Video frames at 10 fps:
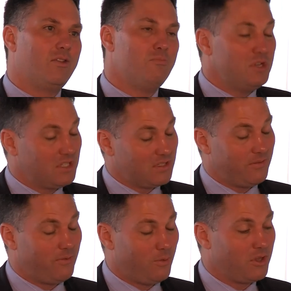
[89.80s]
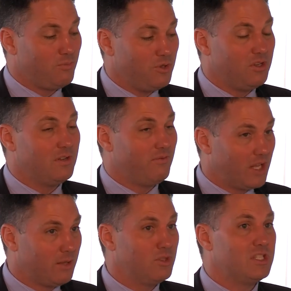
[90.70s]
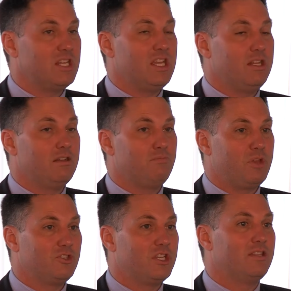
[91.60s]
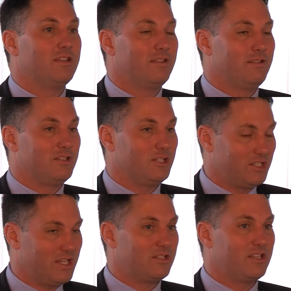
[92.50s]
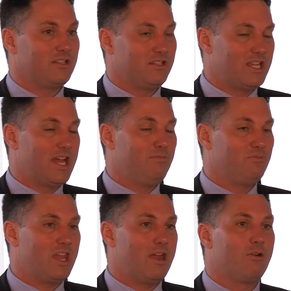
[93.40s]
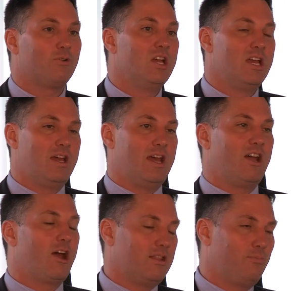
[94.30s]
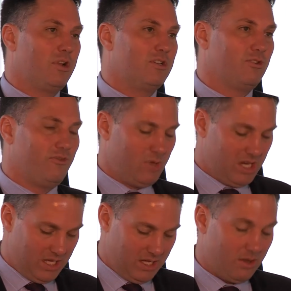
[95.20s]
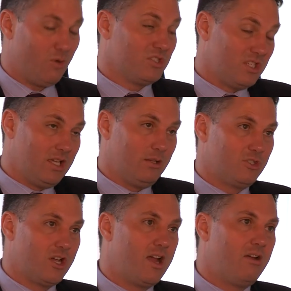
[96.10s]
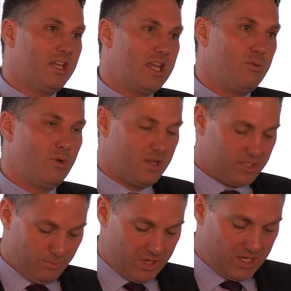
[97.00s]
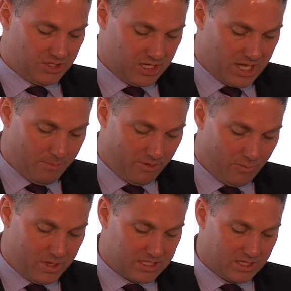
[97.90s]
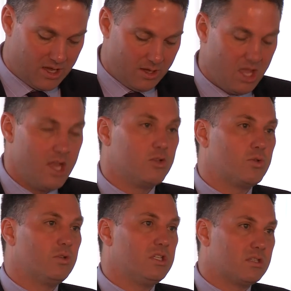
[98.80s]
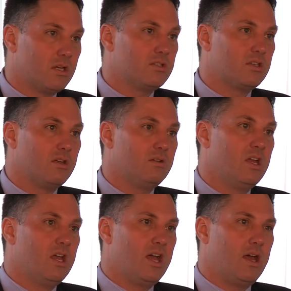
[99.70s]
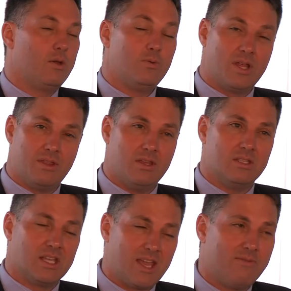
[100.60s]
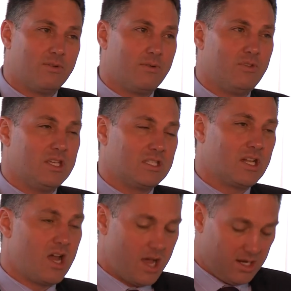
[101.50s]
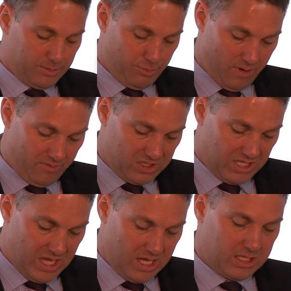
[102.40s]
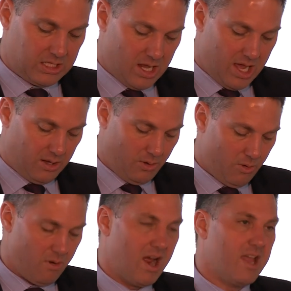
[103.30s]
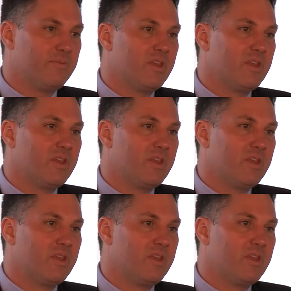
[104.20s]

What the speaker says: the Minister for Community Development in PNG, the successor to Dame Carol, and I had the pleasure of meeting or seeing Lujaya again when I was in PNG a couple of weeks ago, Julie Soso, who is the Governor of the Eastern Highlands Province, and Delilah Gore.